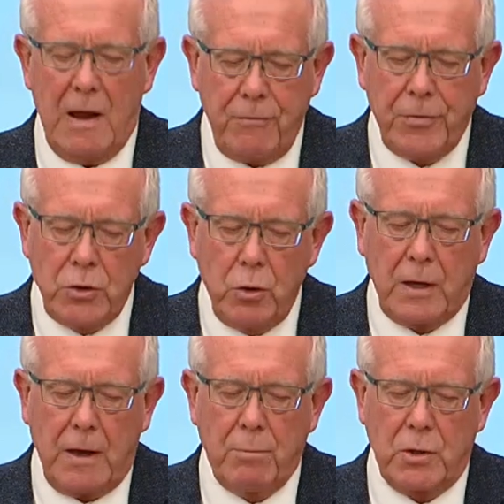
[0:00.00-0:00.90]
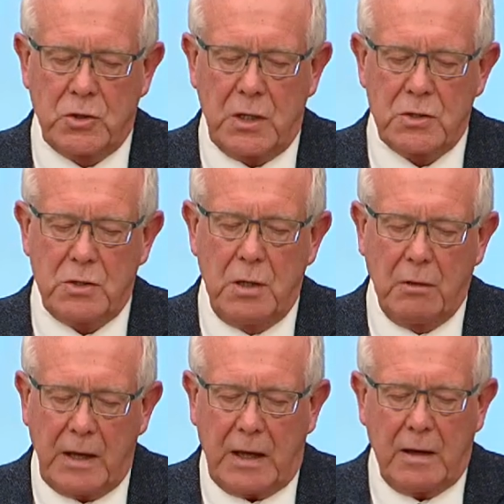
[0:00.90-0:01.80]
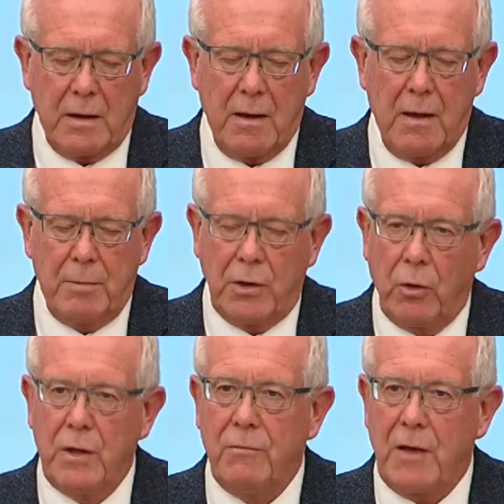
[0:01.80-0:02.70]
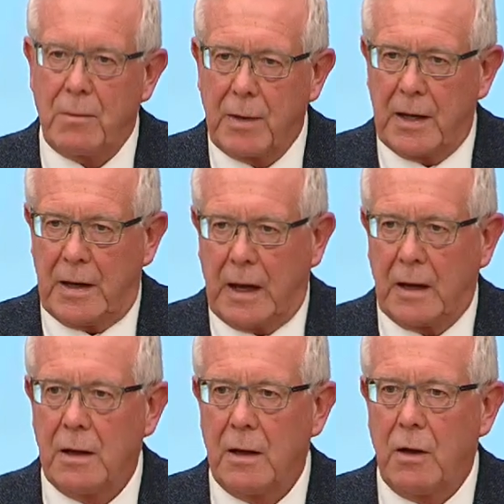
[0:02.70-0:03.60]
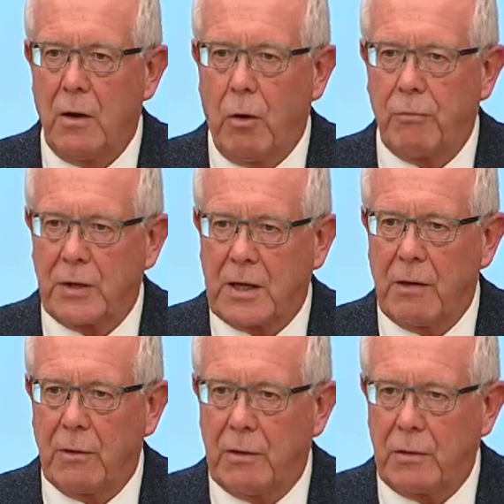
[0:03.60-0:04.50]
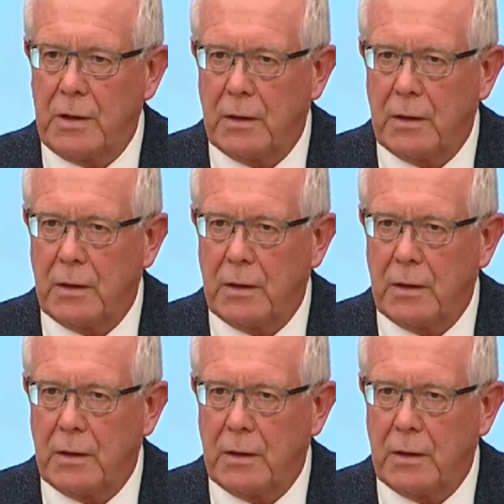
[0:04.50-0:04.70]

if the UK budget is delayed beyond the very beginning of the calendar